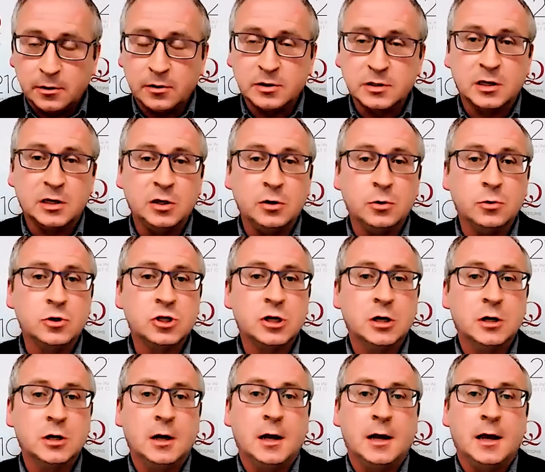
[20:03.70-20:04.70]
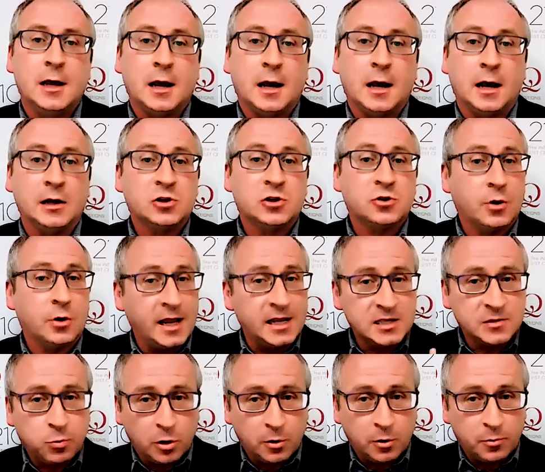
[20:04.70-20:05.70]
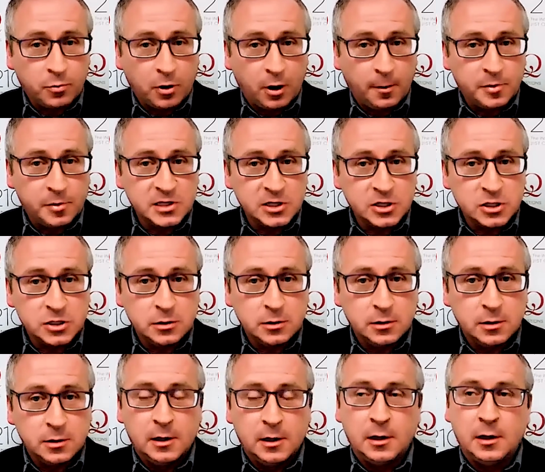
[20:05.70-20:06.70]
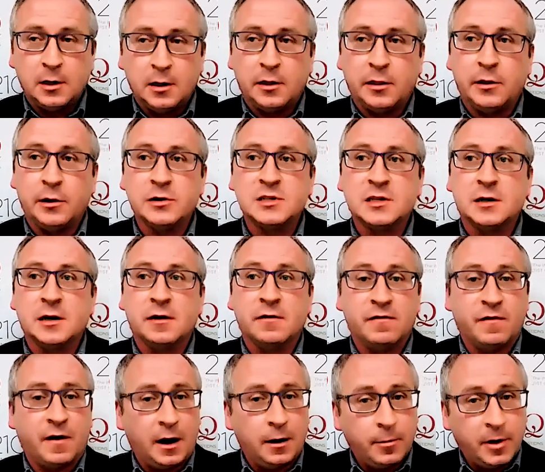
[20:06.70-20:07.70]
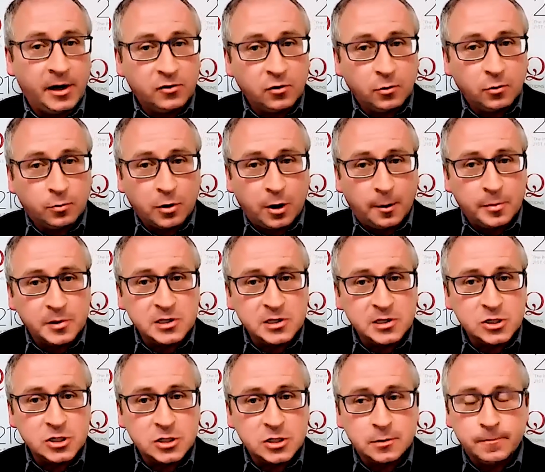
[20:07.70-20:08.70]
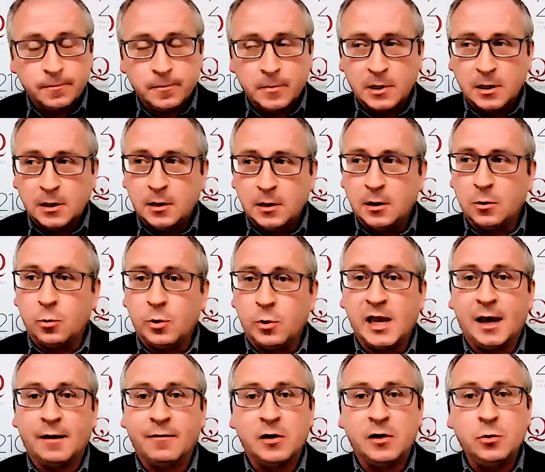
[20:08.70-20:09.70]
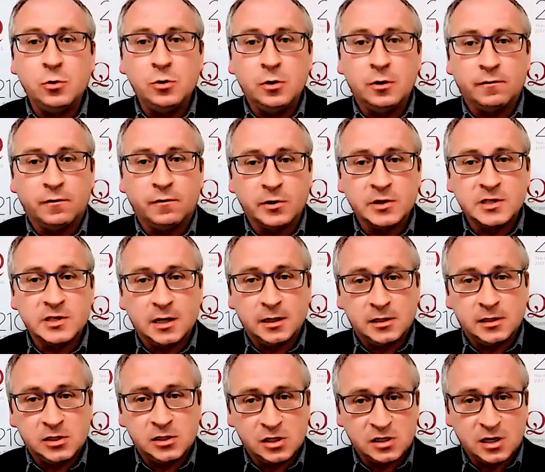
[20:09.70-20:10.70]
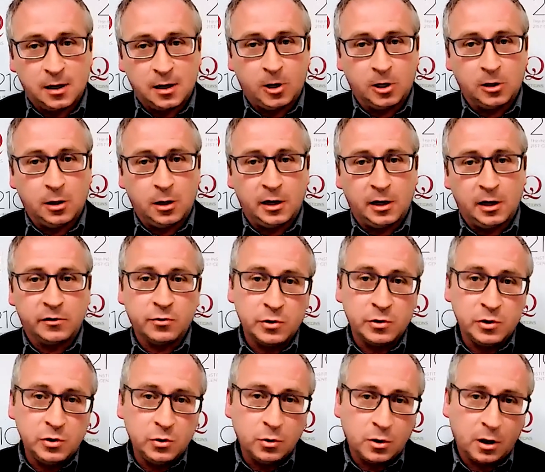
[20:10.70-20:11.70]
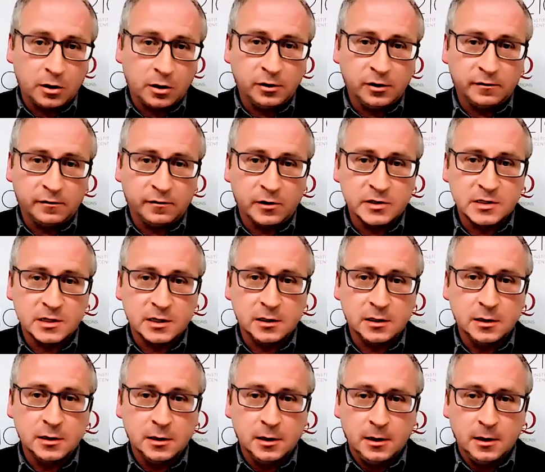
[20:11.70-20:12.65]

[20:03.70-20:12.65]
There's a huge uh, transport proposition. There's an environmental proposition. We have a new university that's just come online through Yukon University